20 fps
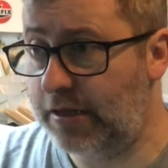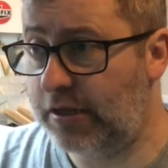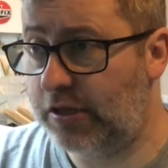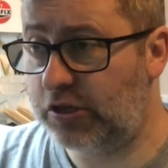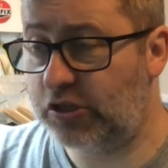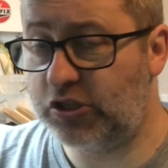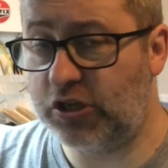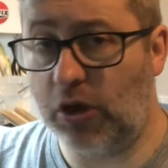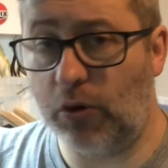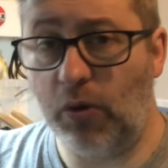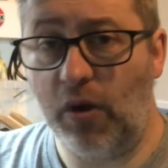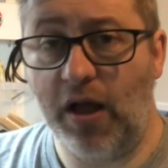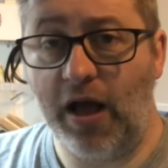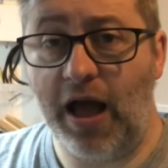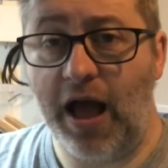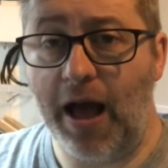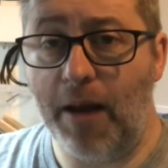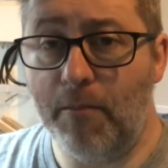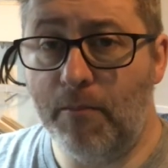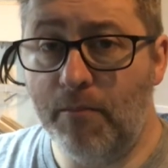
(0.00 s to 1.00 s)
So
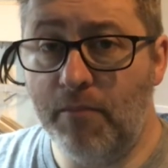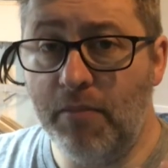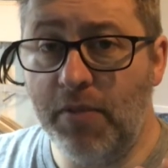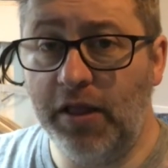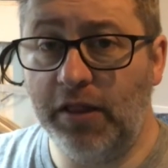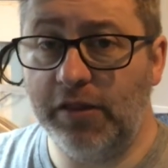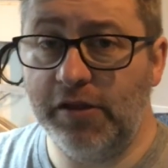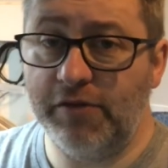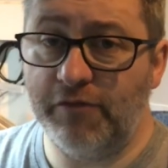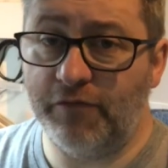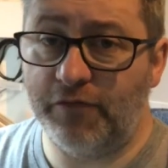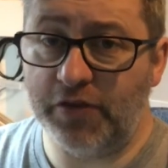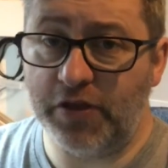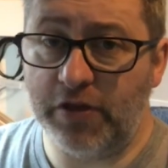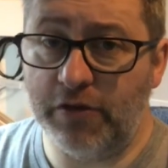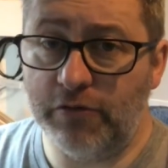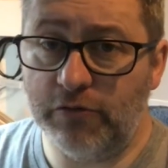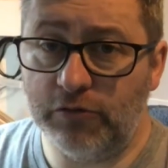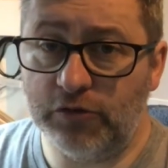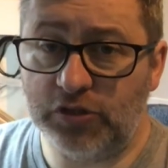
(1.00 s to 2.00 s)
a million
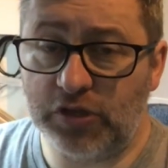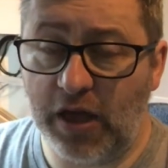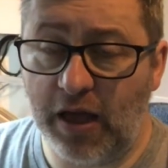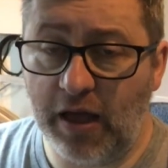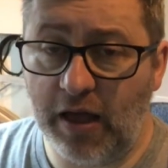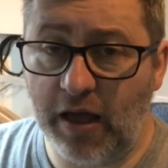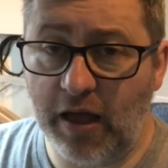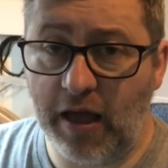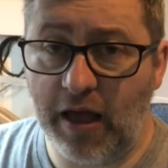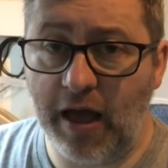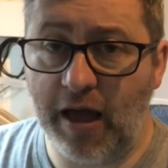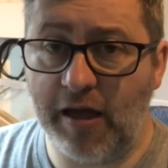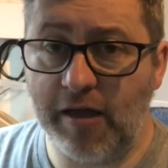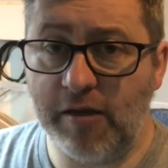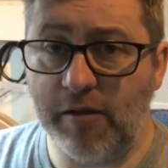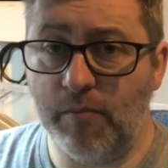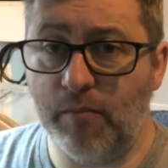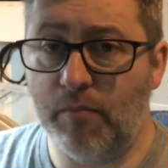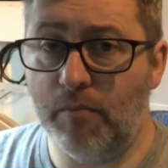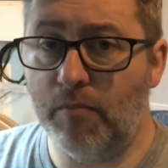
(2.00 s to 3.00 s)
views. I
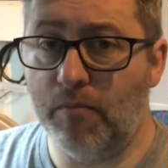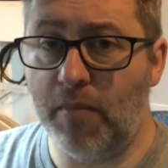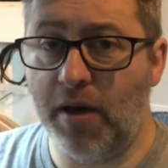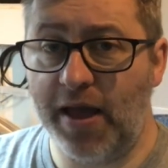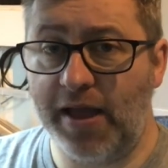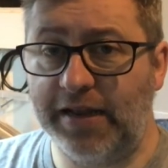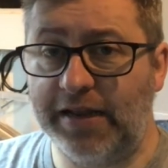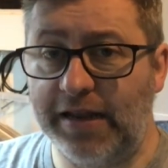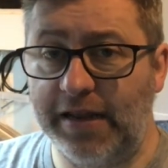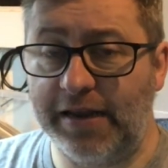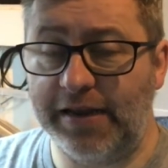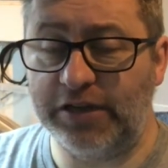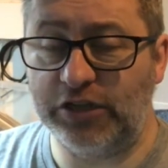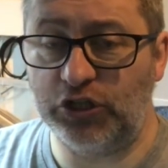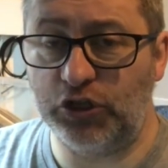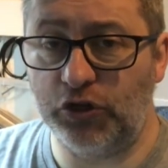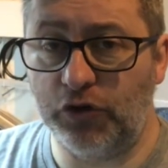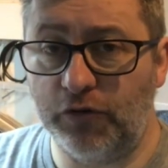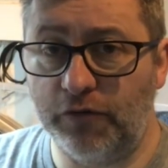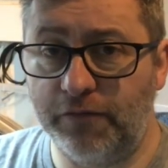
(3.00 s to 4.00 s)
am mightily
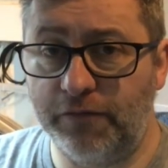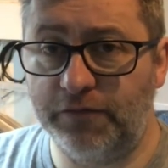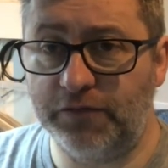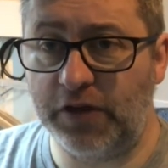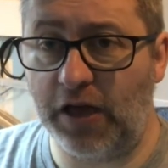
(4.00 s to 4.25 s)
chuffed.